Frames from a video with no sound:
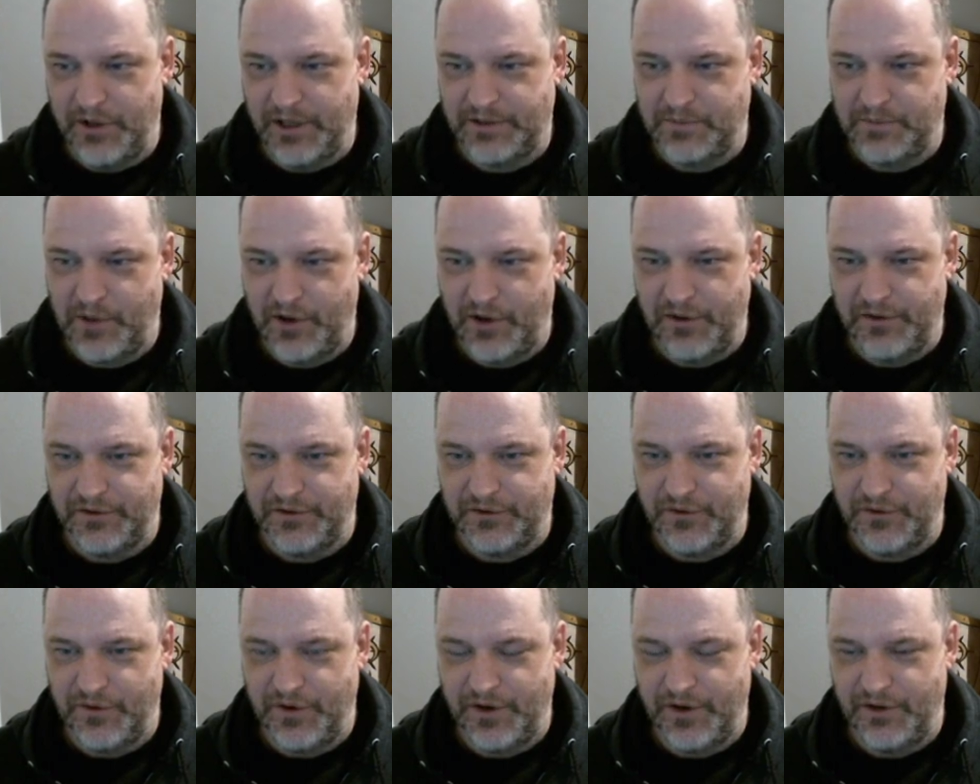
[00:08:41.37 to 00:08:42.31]
That's part of the
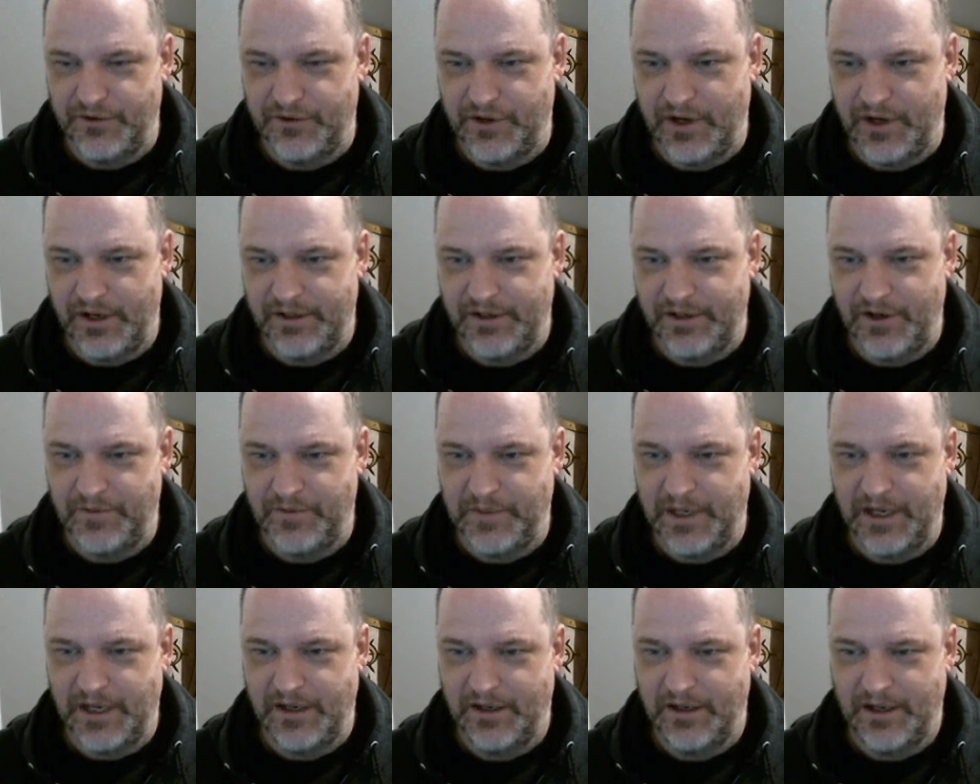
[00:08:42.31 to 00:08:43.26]
story you're trying to tell
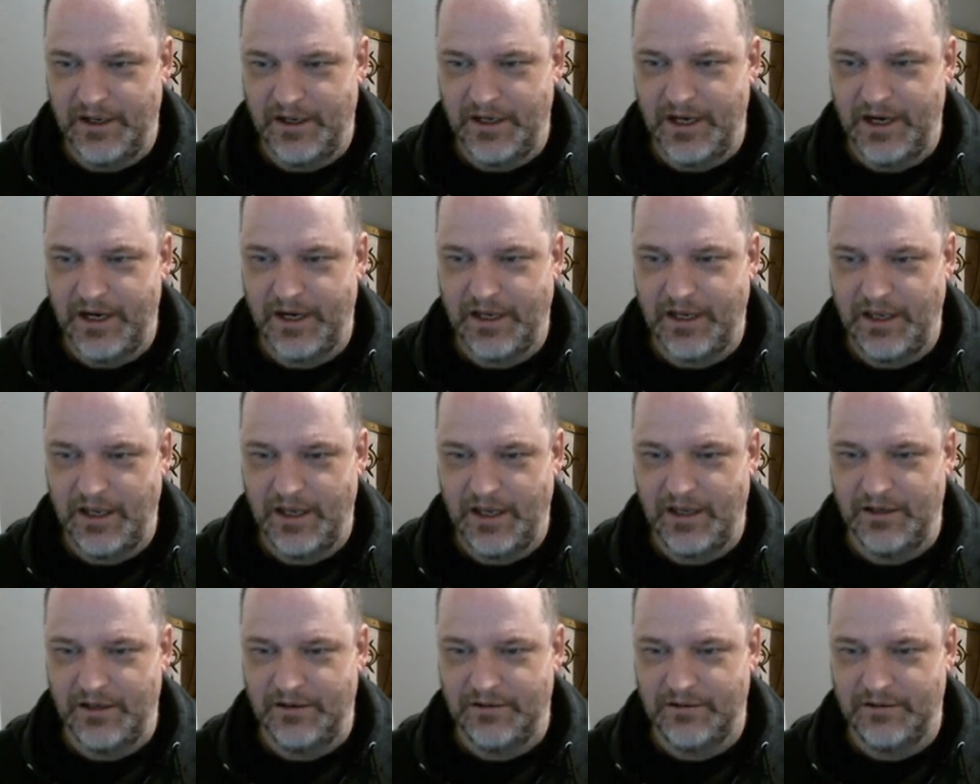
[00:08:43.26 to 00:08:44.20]
me, and yet I
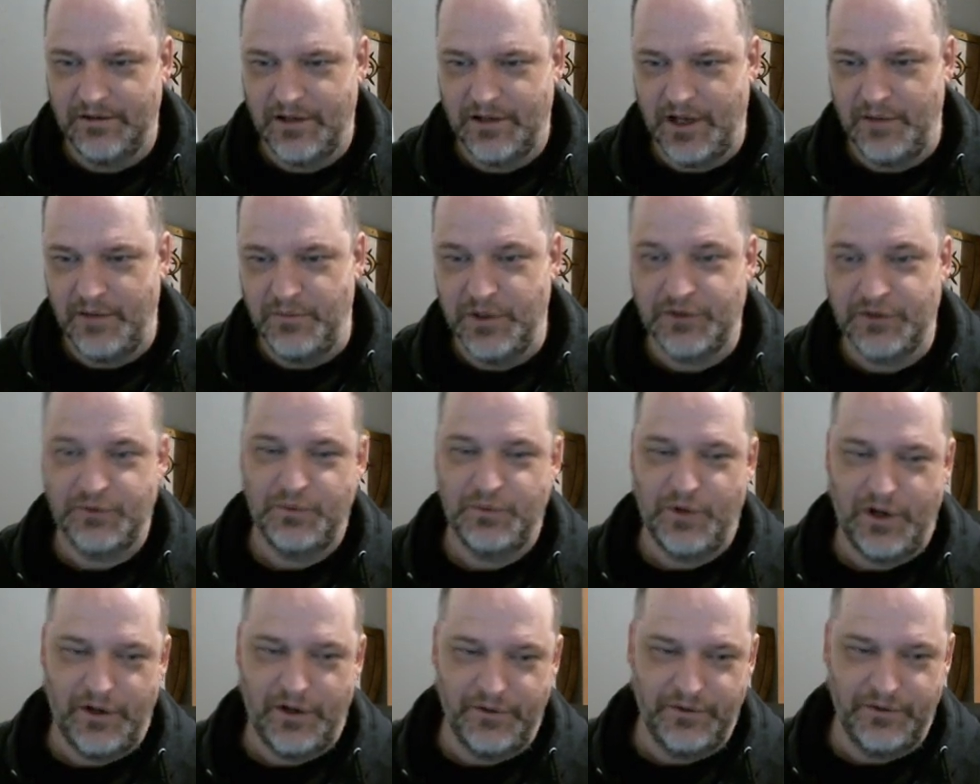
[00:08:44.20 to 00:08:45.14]
can't climb this
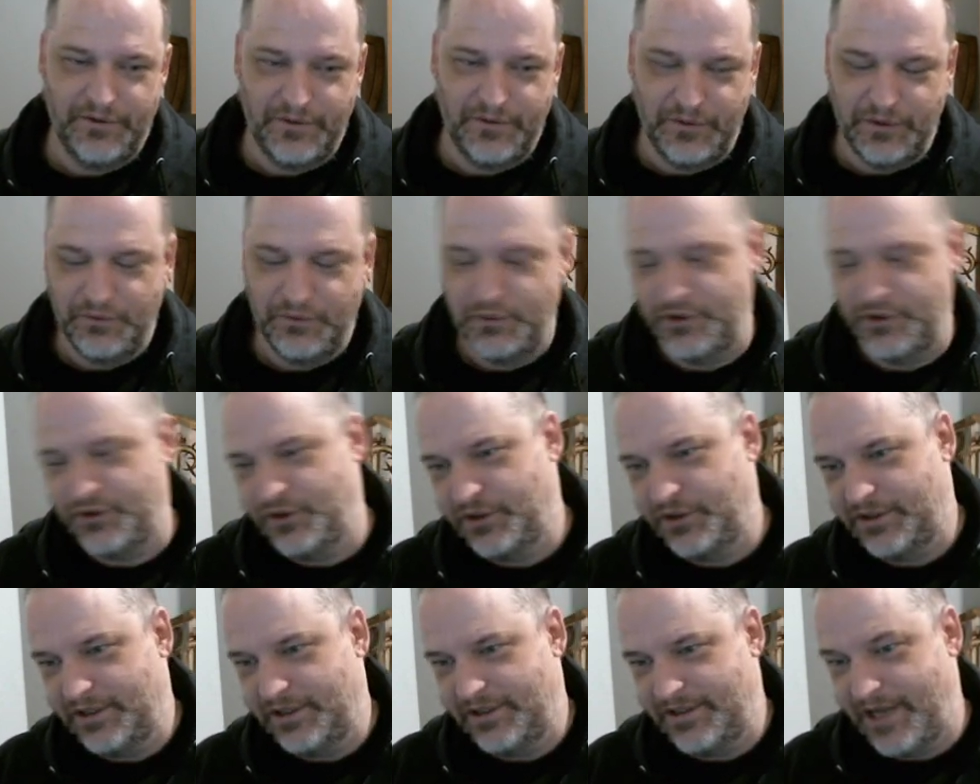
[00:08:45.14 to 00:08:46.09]
wall, which
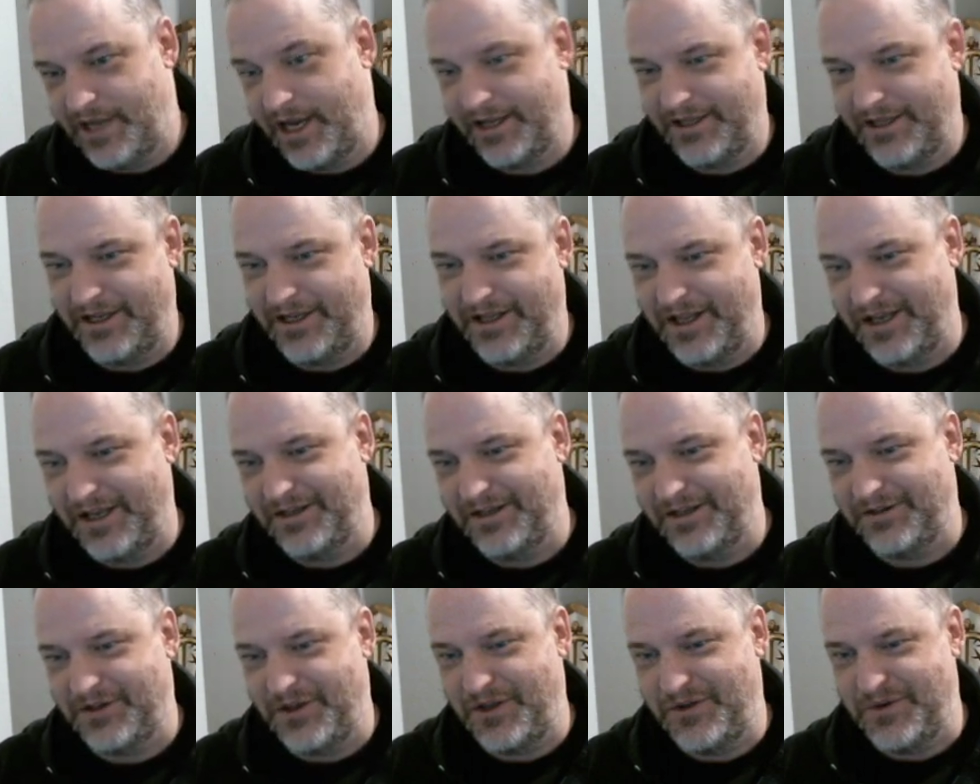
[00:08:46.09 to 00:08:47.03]
looks exactly like
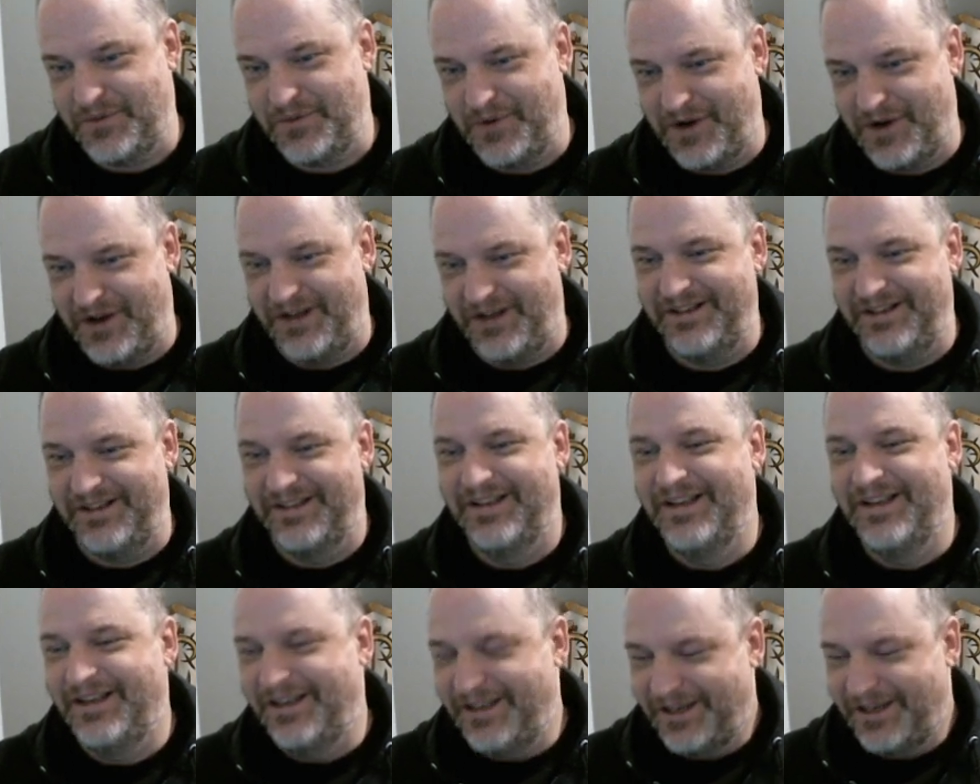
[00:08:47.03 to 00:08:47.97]
this other wall,
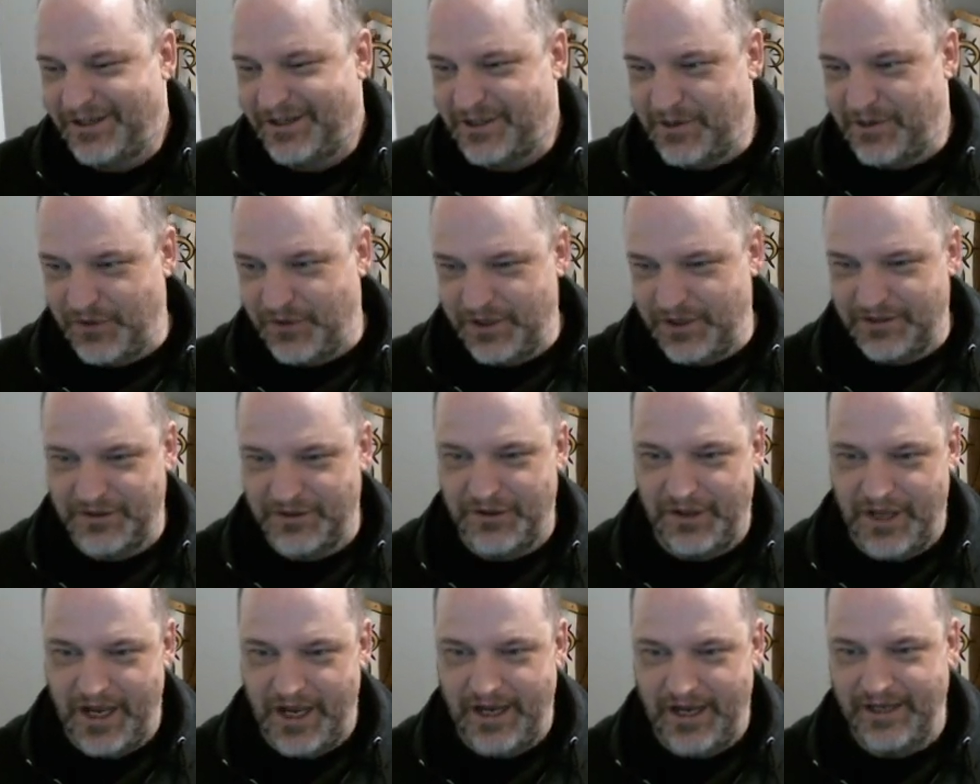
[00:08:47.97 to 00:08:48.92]
except for these
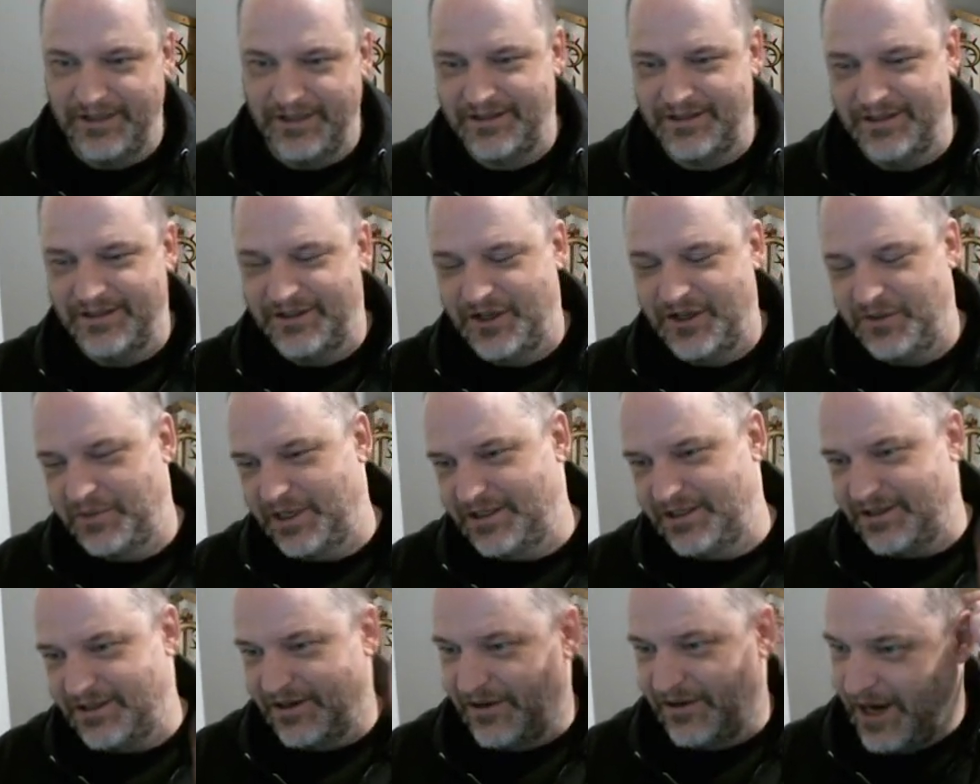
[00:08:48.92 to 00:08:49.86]
little lines that tell me
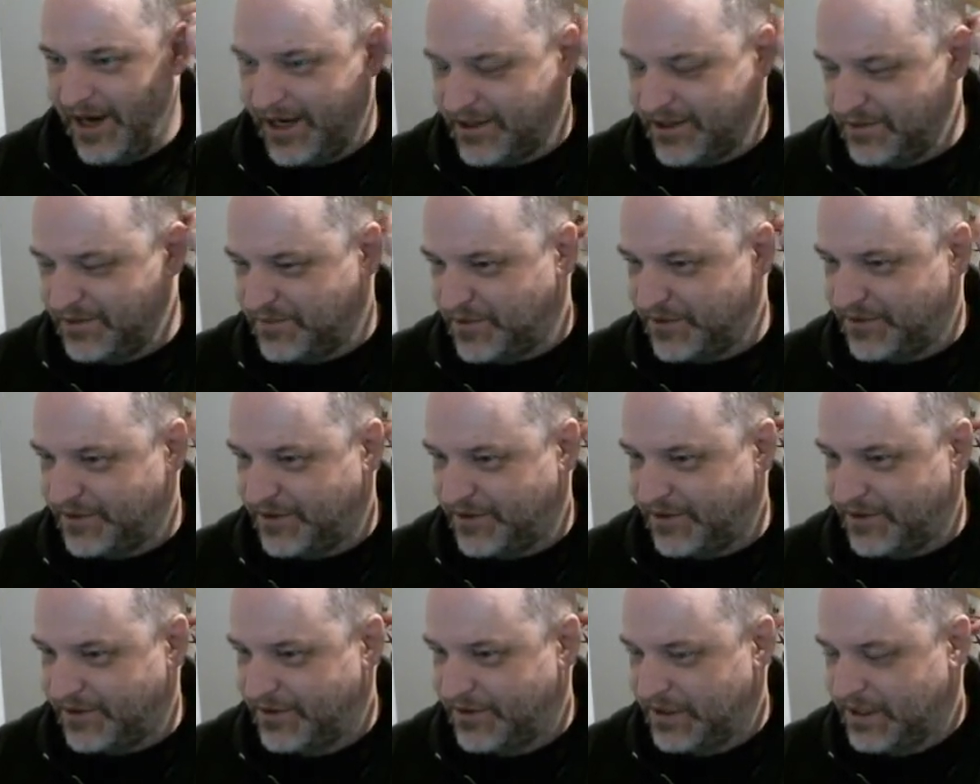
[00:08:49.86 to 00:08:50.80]
it's interactable.
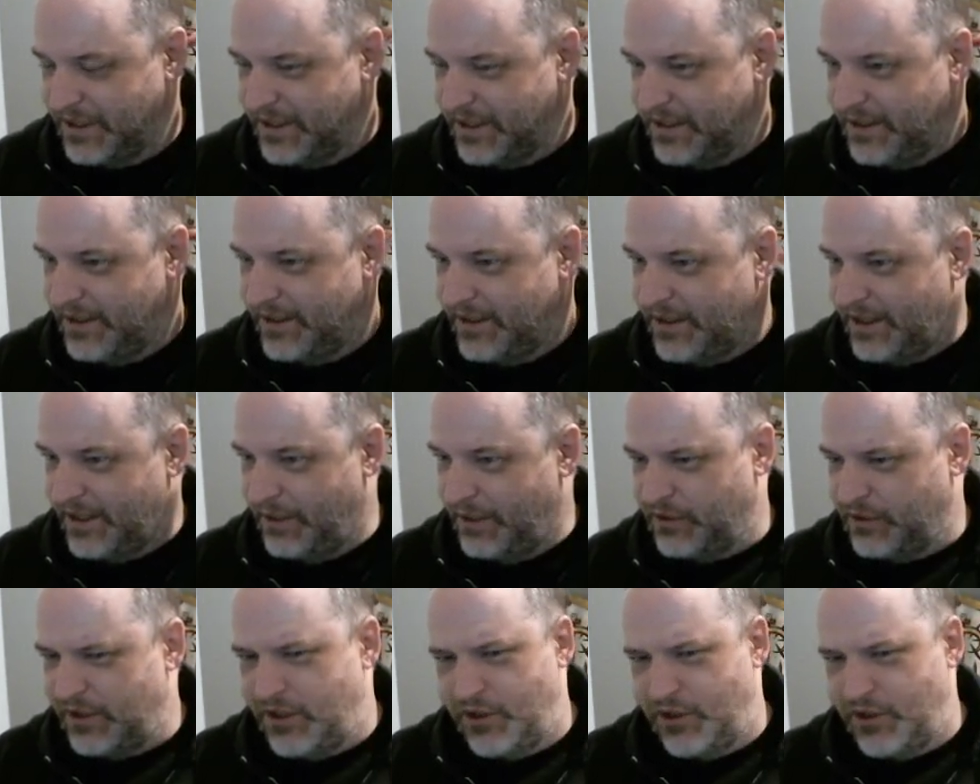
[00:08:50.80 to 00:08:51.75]
So it
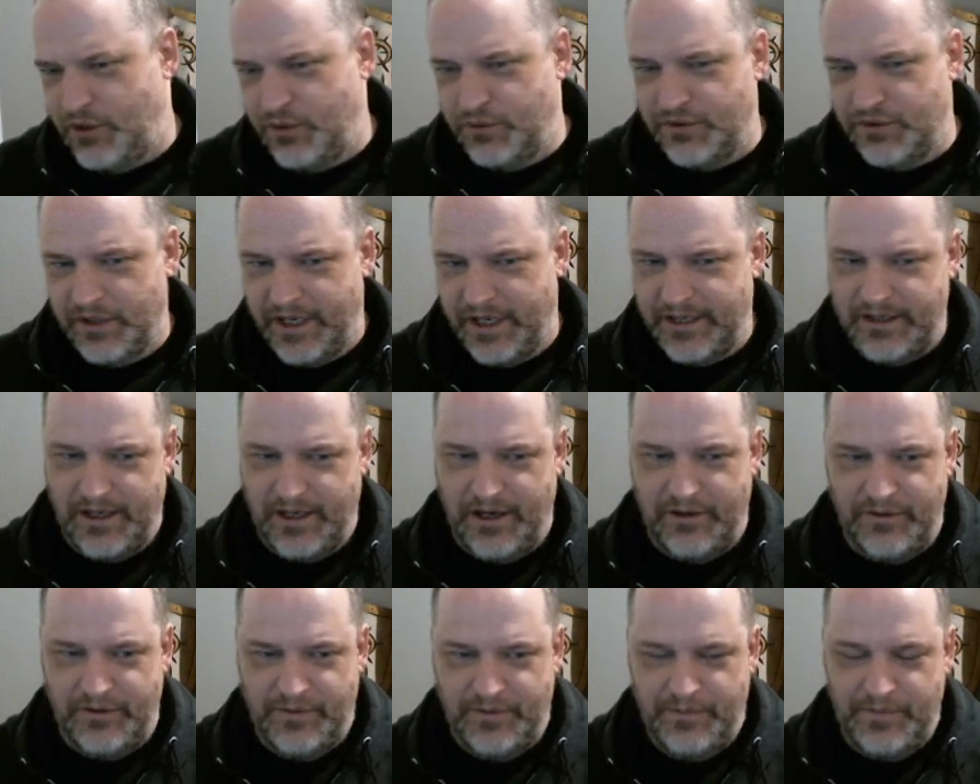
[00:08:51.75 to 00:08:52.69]
was a huge
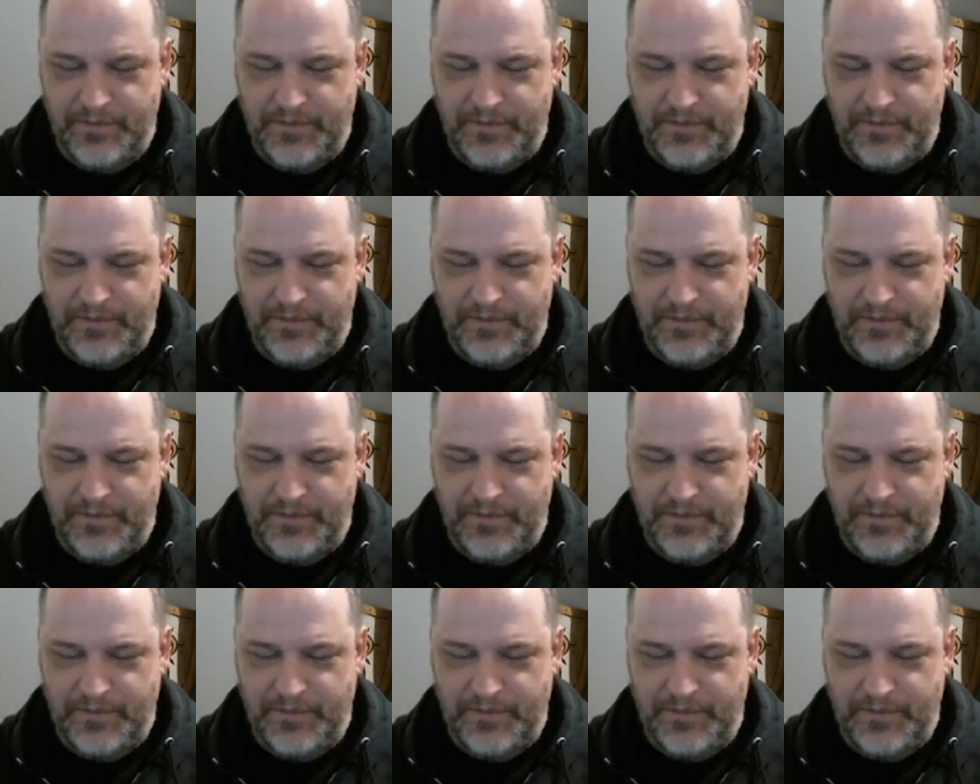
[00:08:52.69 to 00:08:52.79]
letdown.